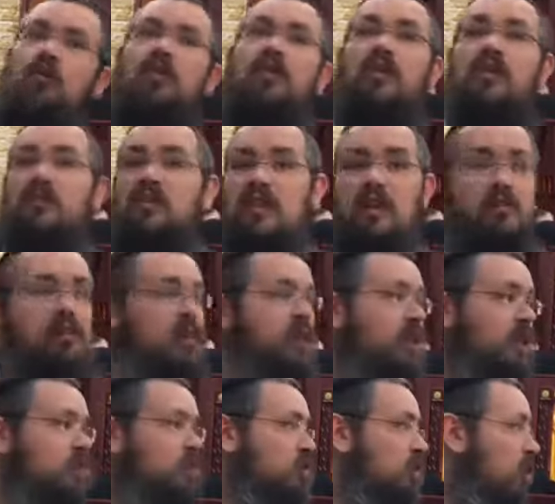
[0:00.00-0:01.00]
Somebody
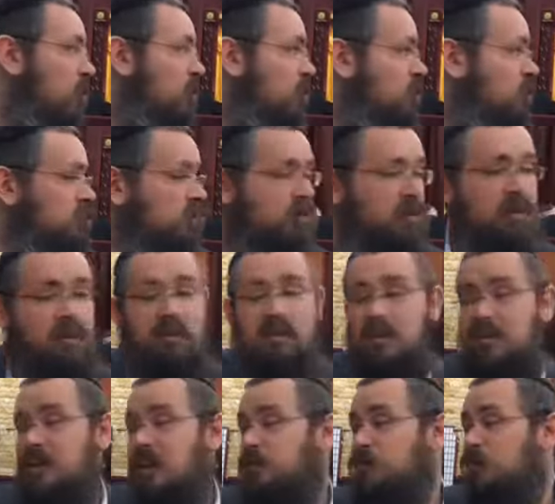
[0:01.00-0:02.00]
that you know
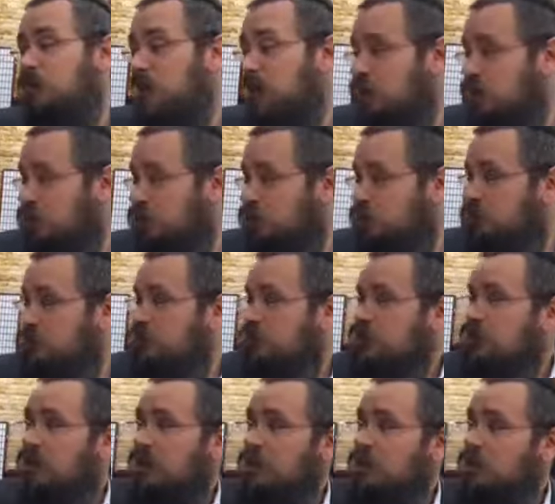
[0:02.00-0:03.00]
is not related to you,
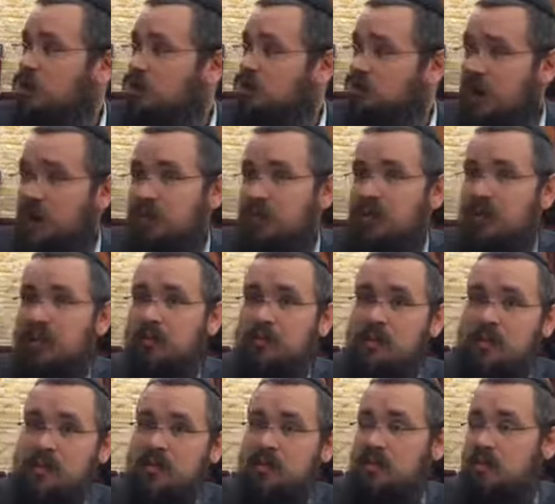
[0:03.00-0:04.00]
who's not with a family, a
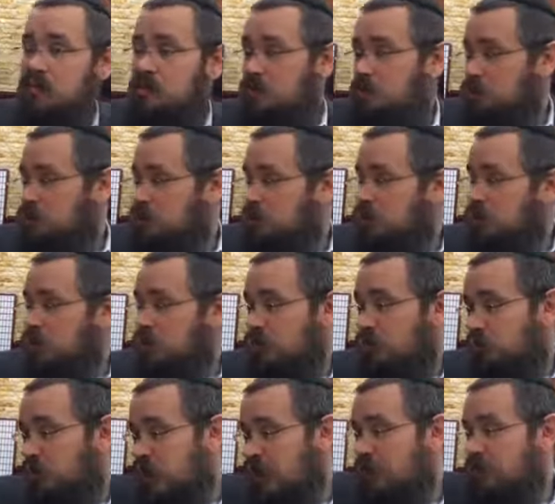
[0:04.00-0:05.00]
business associate,
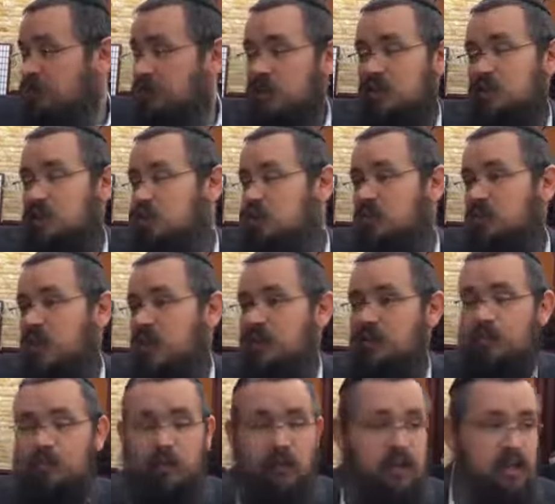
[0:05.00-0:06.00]
or not even, it's just a
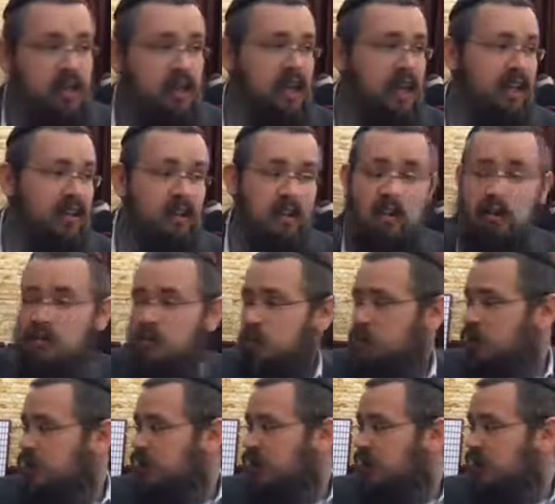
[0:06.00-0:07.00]
random person. You get to know them, you
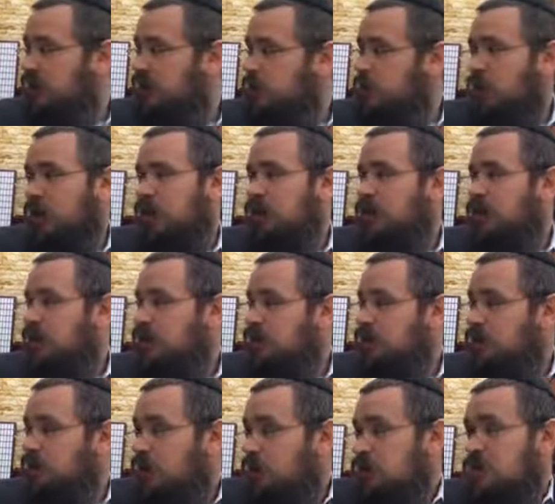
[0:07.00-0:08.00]
really like them. Why do you like
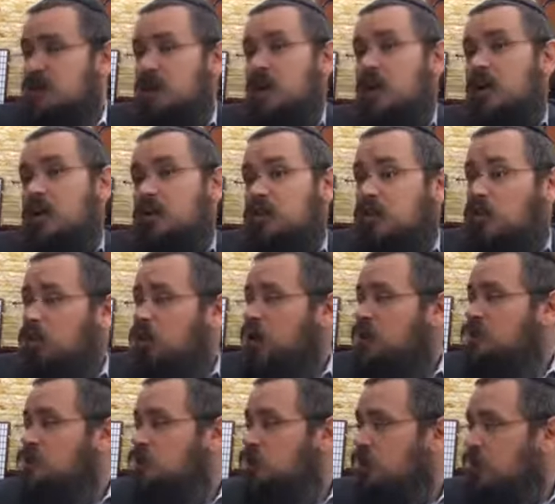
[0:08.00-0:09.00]
them? Because there are all
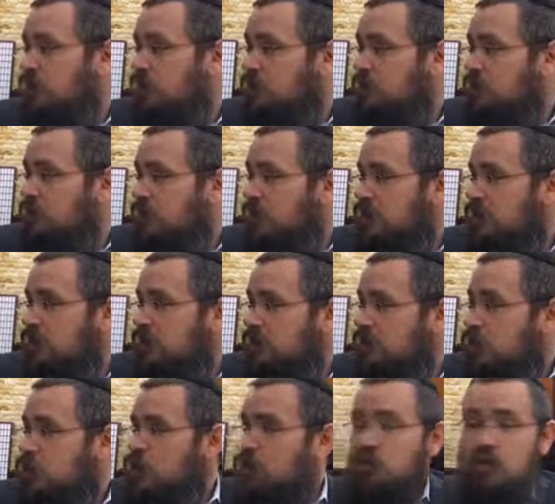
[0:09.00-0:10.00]
kinds of qualities about them.
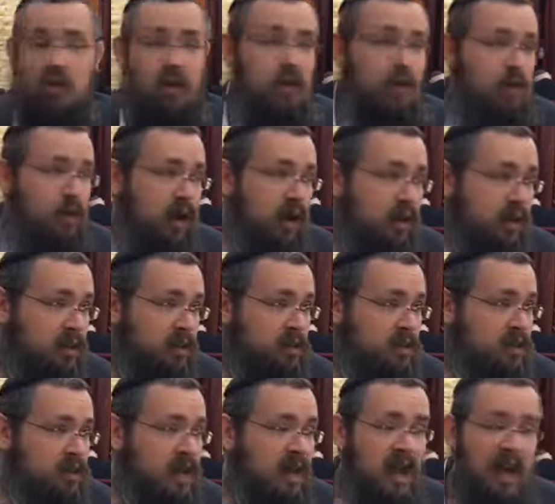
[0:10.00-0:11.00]
So there are
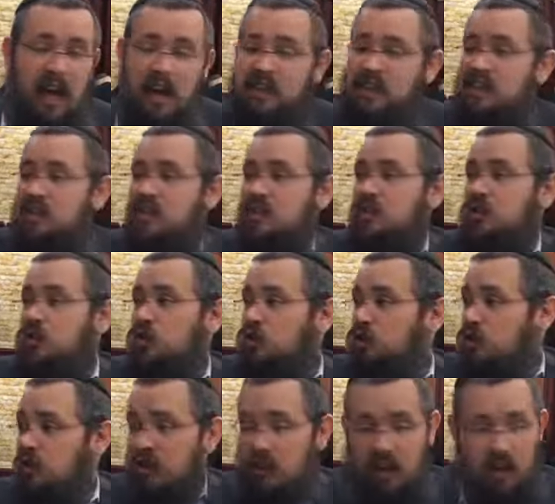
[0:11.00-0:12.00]
qualities. And since you're
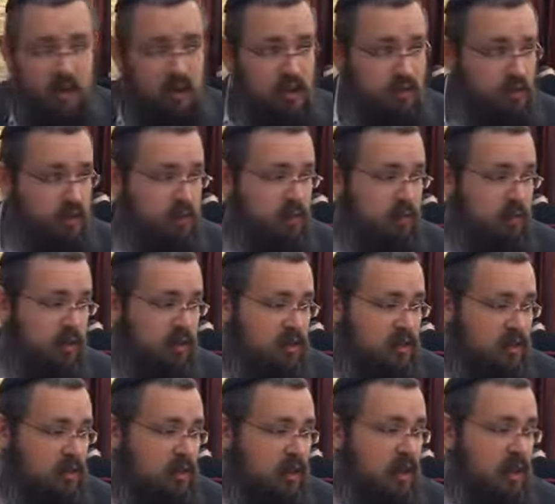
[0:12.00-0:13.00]
an intelligent person, bless
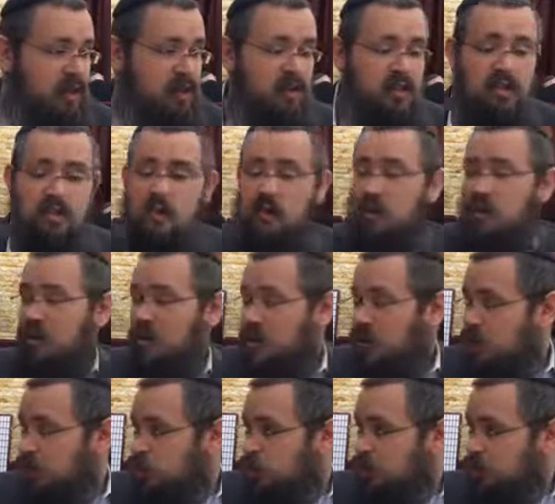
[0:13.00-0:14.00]
you, since you're an
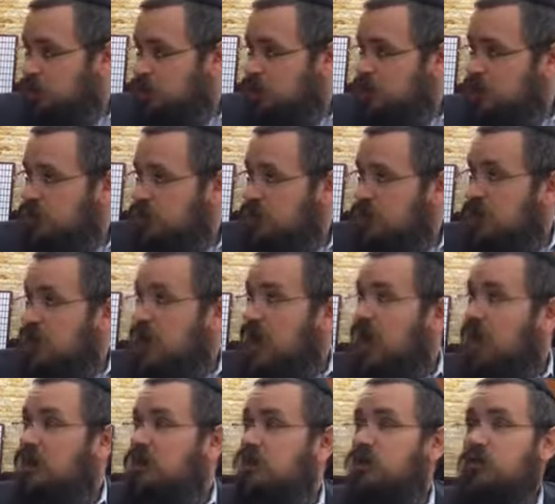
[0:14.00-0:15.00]
intelligent person,
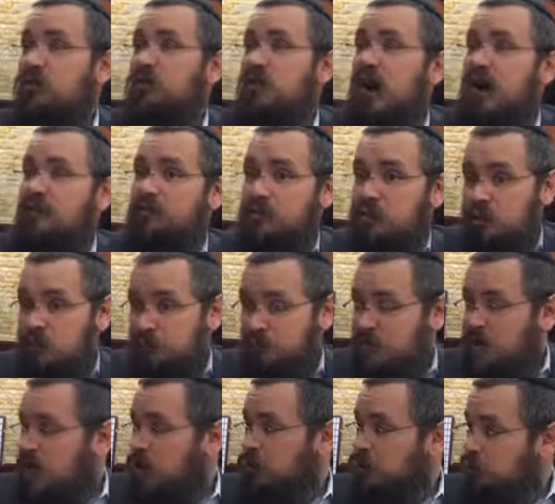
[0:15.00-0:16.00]
and you have certain
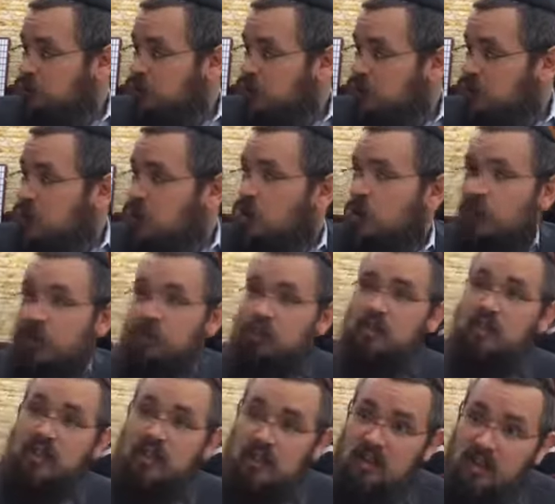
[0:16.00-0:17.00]
values, when you
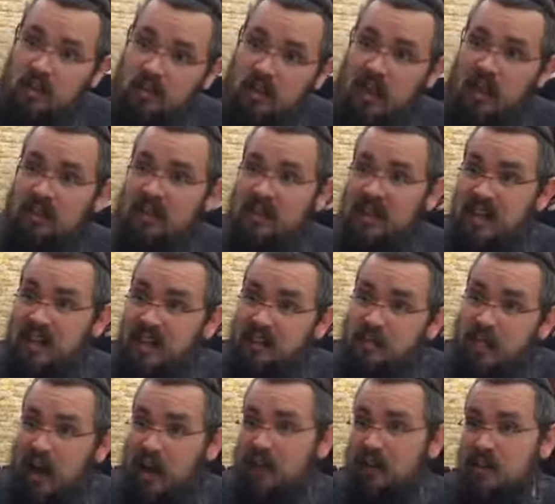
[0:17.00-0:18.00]
see somebody else that
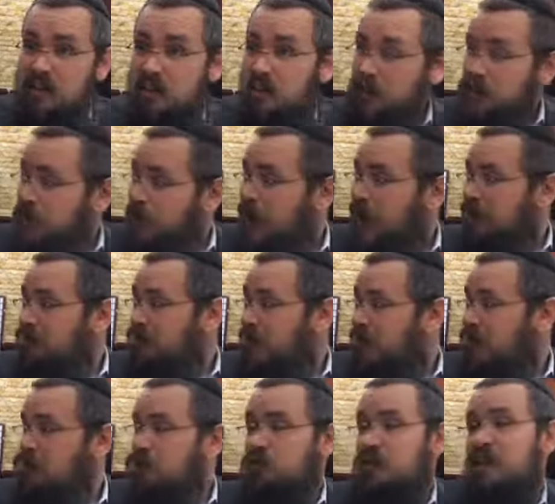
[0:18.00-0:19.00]
embodies those
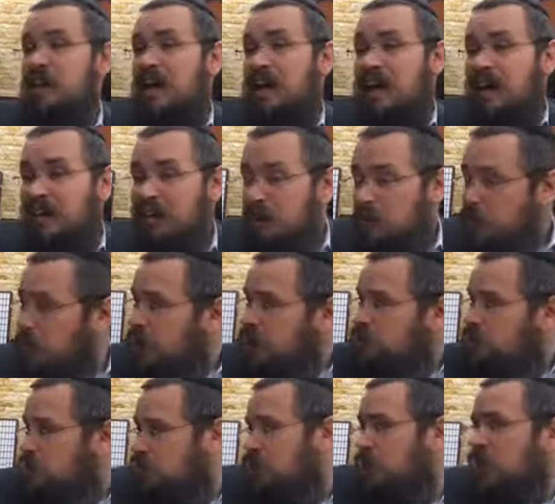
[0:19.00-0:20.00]
values, it compels
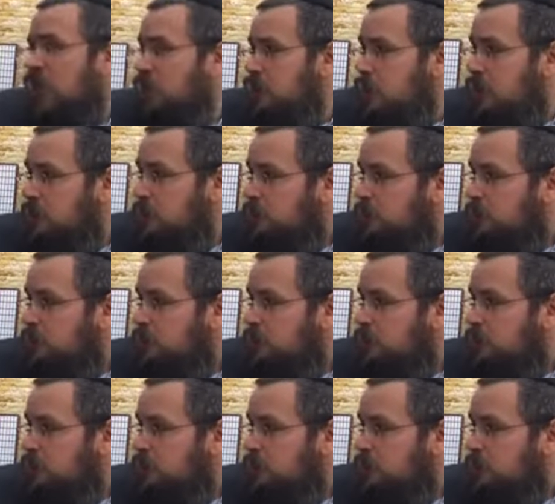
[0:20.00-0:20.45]
you to like them.